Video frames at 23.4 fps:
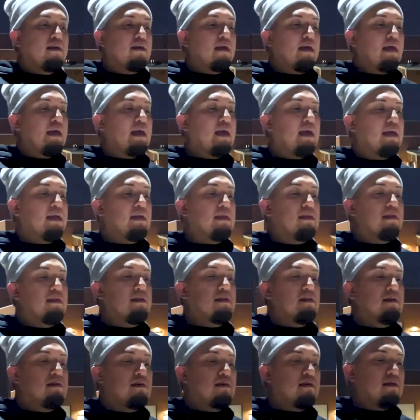
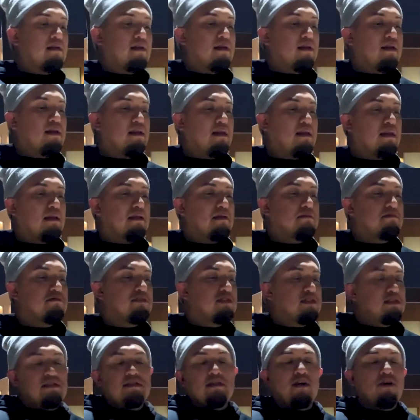and
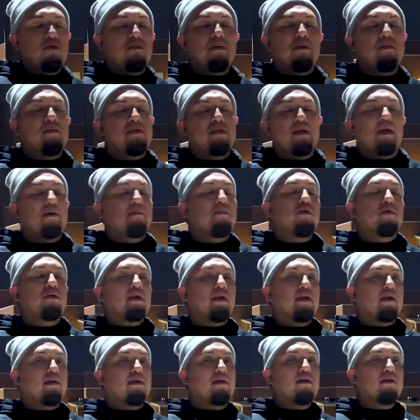just tell people that I'm
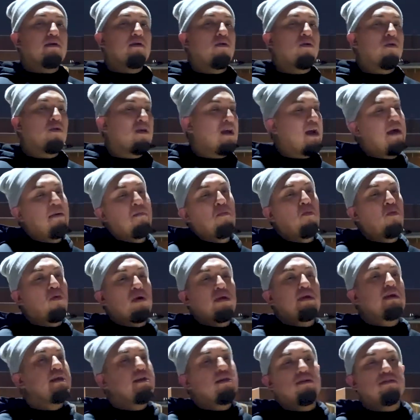okay or I'm
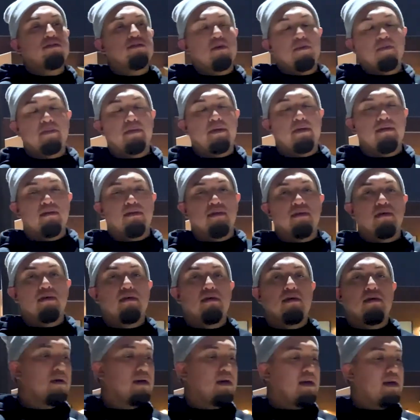working on
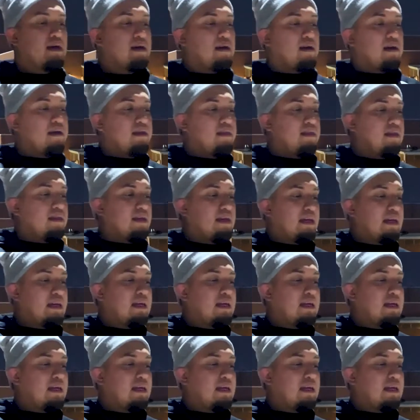something.